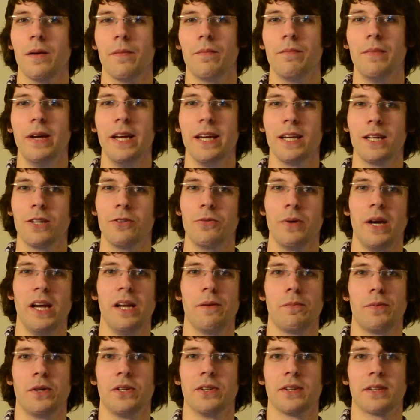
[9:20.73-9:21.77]
Make a
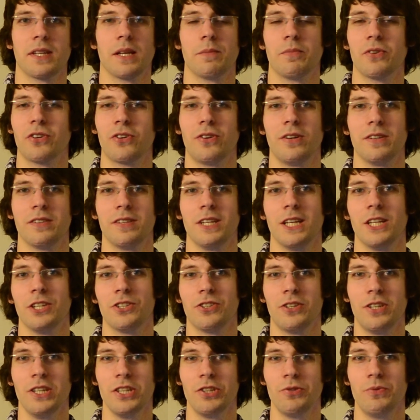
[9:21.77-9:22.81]
great poster because you
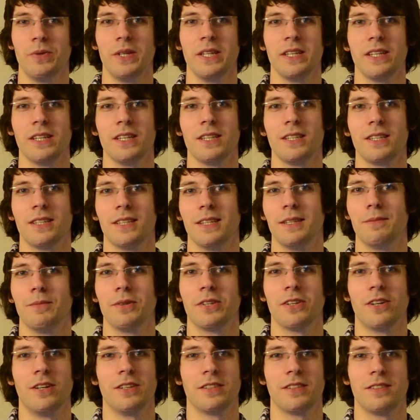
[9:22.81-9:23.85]
enjoy doing it and
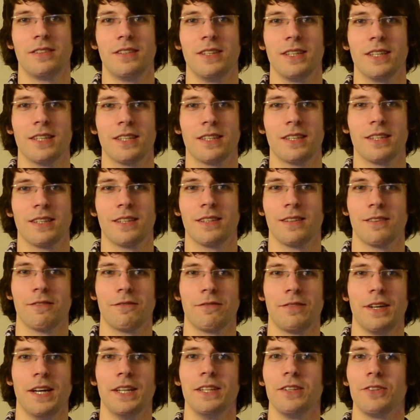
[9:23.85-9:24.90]
because you think it's
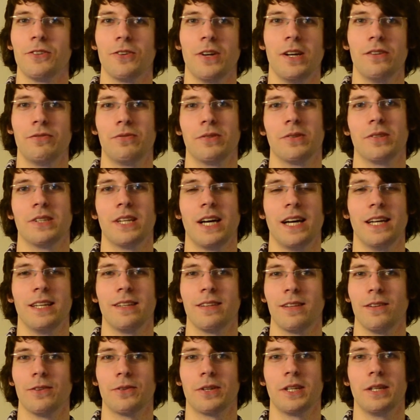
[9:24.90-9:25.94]
fun to have a
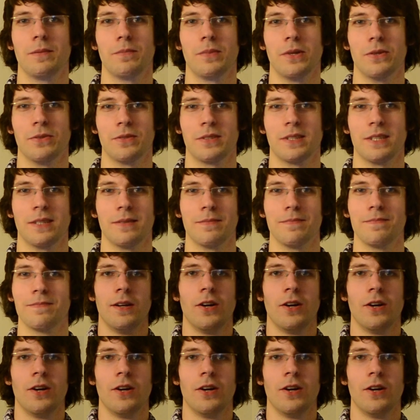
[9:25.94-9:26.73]
nice looking poster.